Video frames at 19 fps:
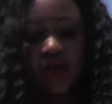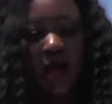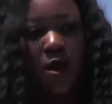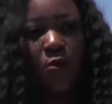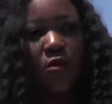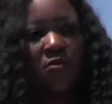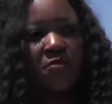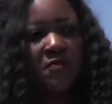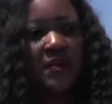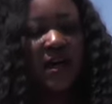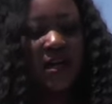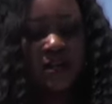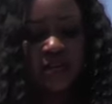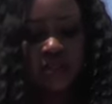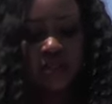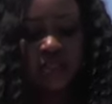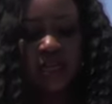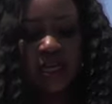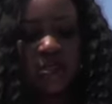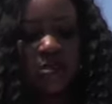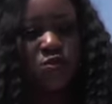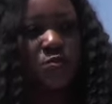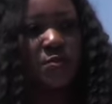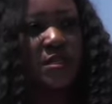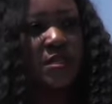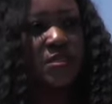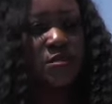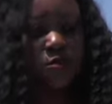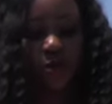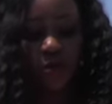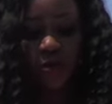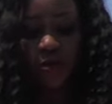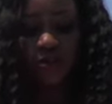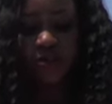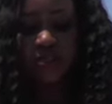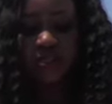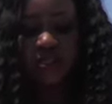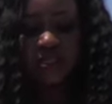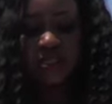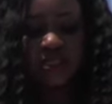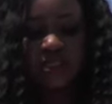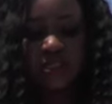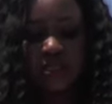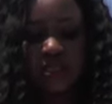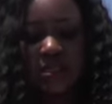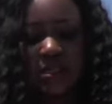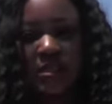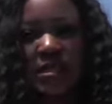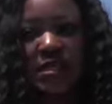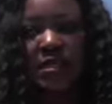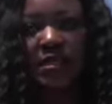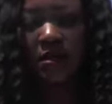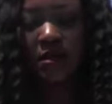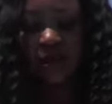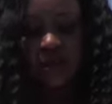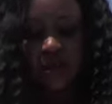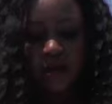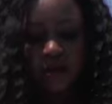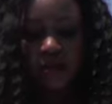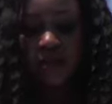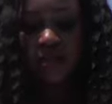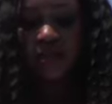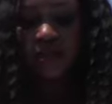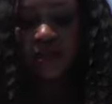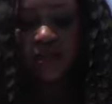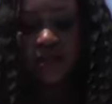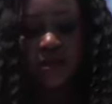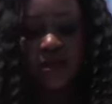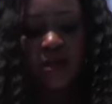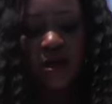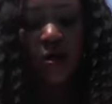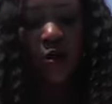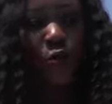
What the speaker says: Our various customers owe the city nearly